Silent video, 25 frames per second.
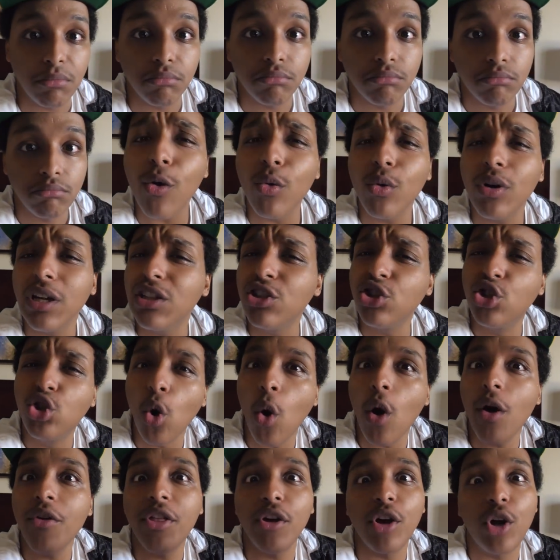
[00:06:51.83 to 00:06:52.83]
I don't
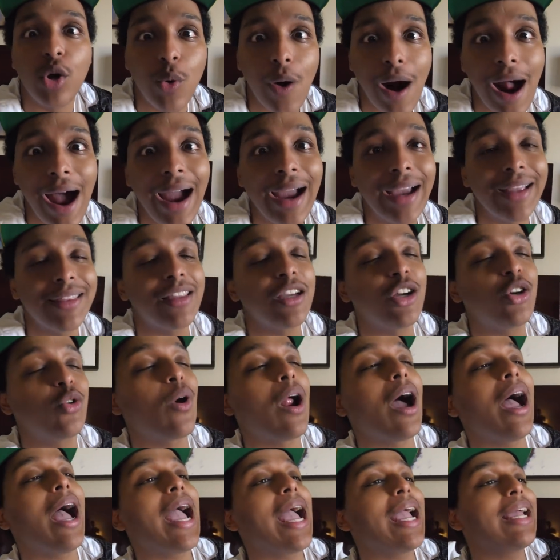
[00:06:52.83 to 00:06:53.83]
enjoy the grind. The
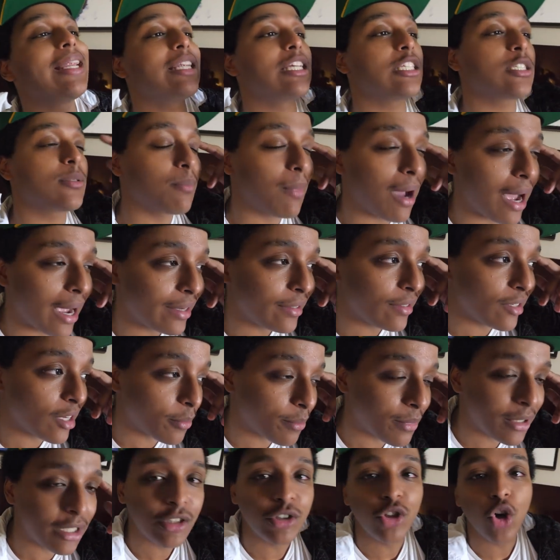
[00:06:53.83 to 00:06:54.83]
grind is
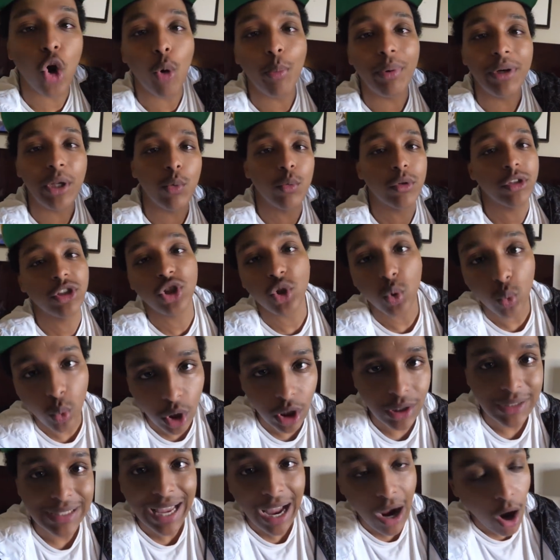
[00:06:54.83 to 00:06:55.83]
mind-numbing. Nobody wants to
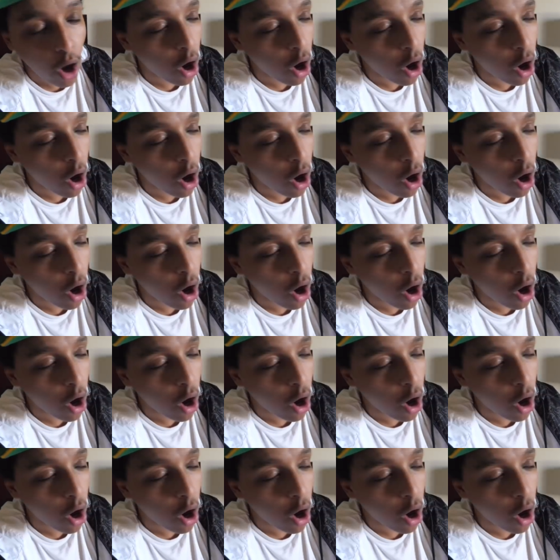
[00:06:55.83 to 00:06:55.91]
work that